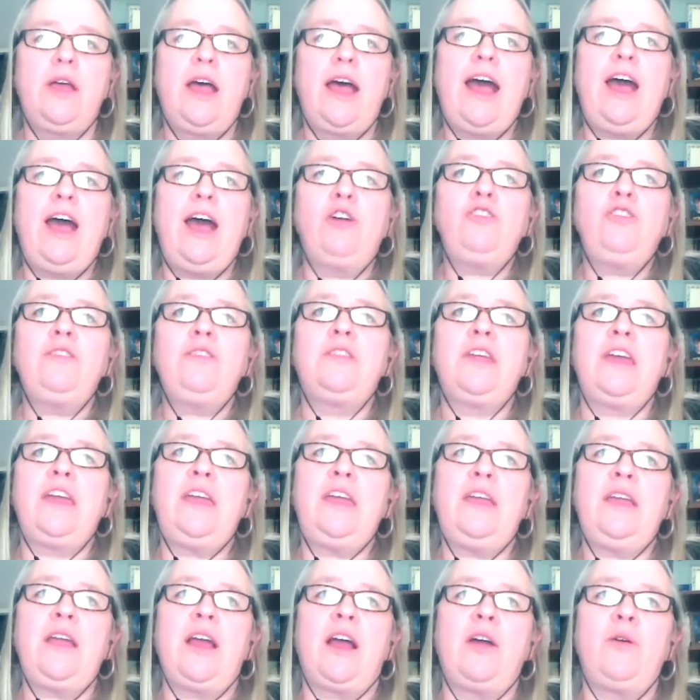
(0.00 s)
how are
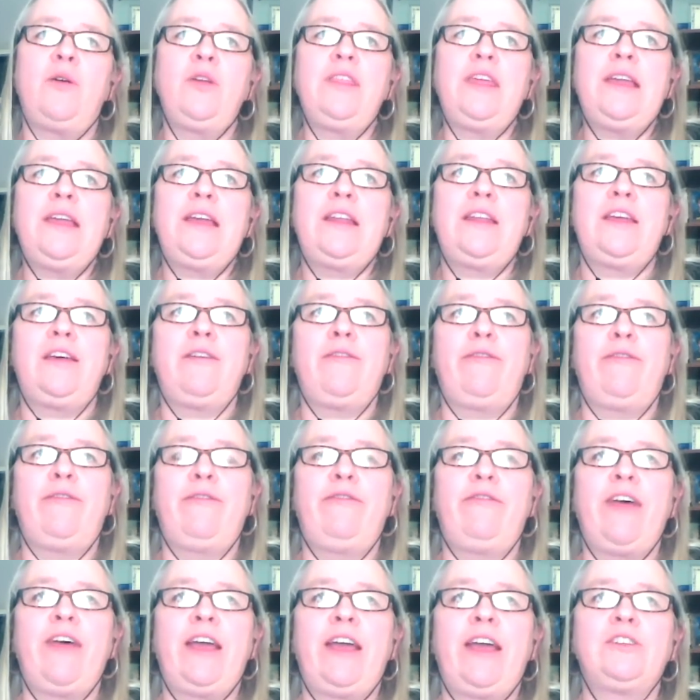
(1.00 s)
they going to
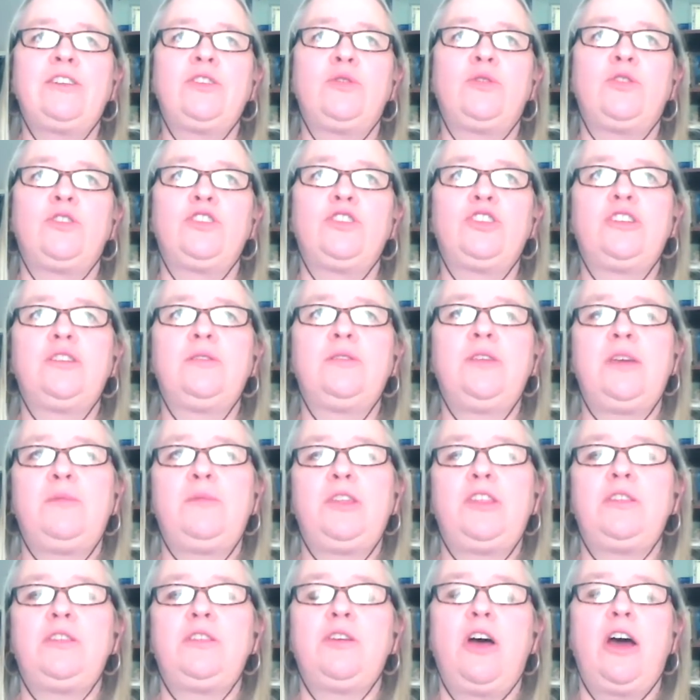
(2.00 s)
affect, or should they
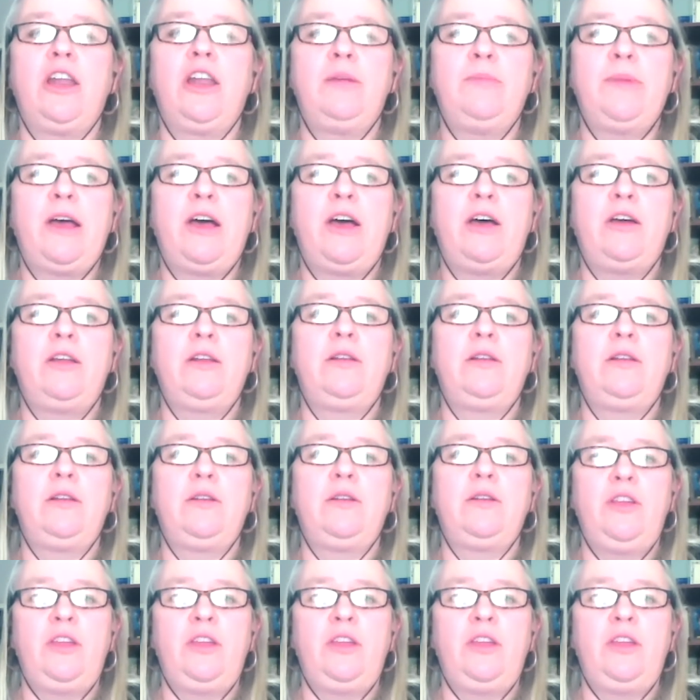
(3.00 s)
be thought about